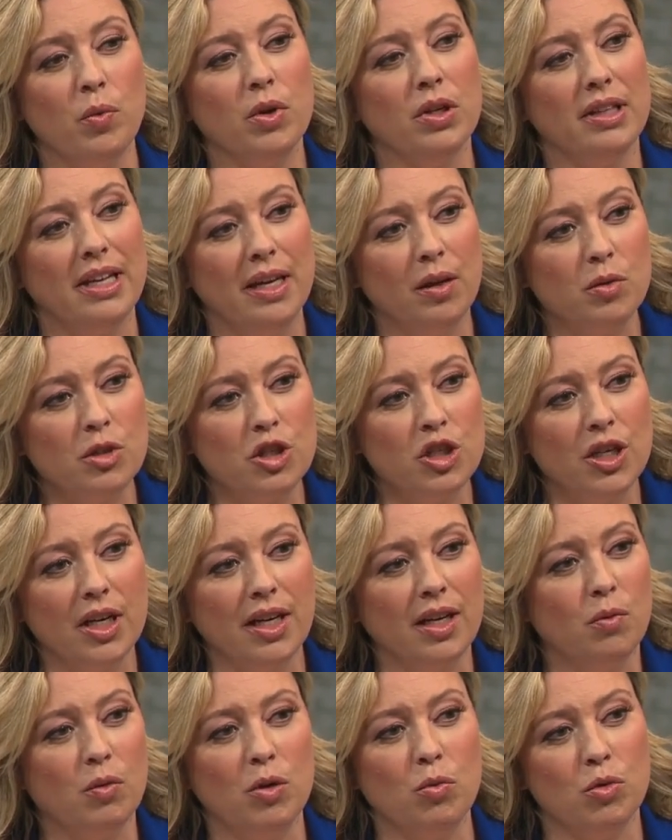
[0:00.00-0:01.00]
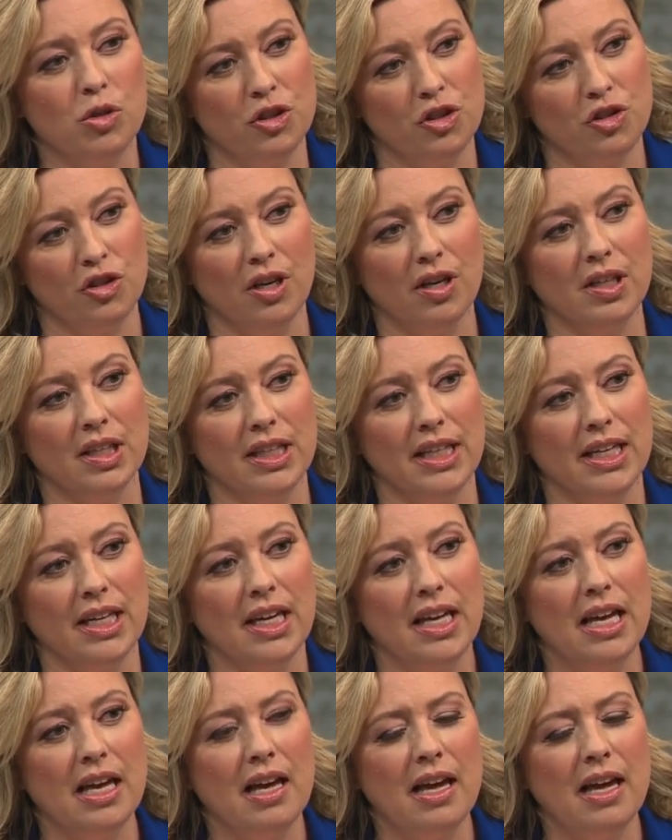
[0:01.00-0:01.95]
we're languishing and when we're struggling.